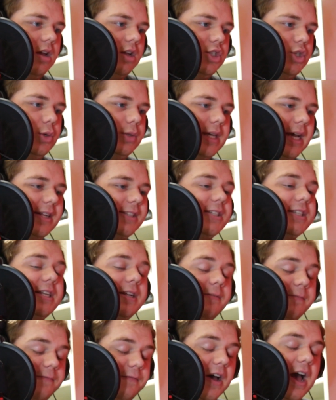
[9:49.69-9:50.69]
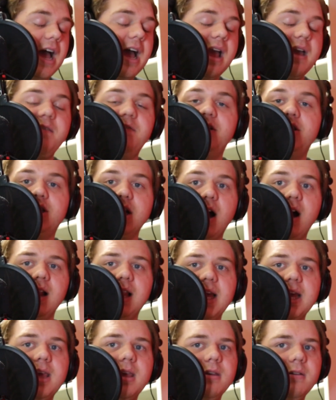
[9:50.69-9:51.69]
2005
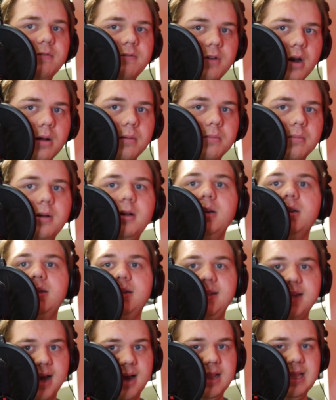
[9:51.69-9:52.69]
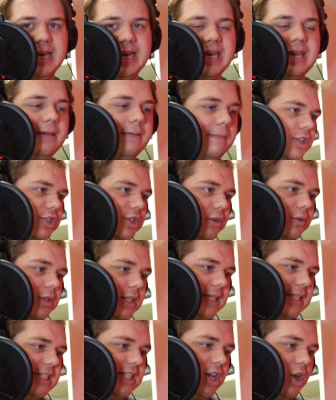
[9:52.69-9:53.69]
Dalek from Dalek. So
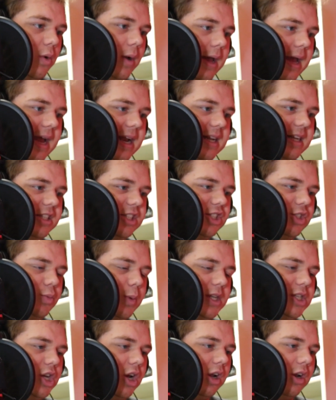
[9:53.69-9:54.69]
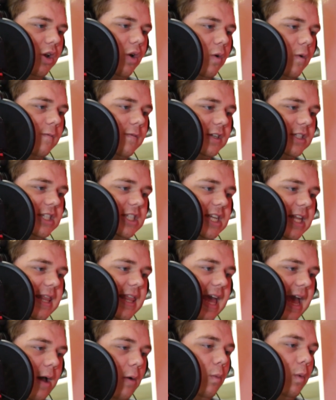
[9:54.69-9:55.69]
let's go ahead and switch on over to
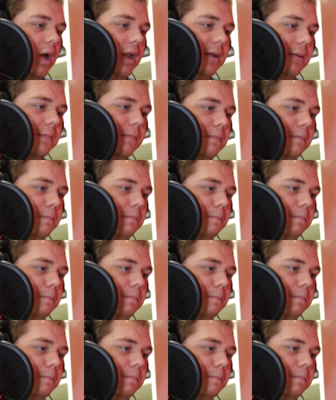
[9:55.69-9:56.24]
that one.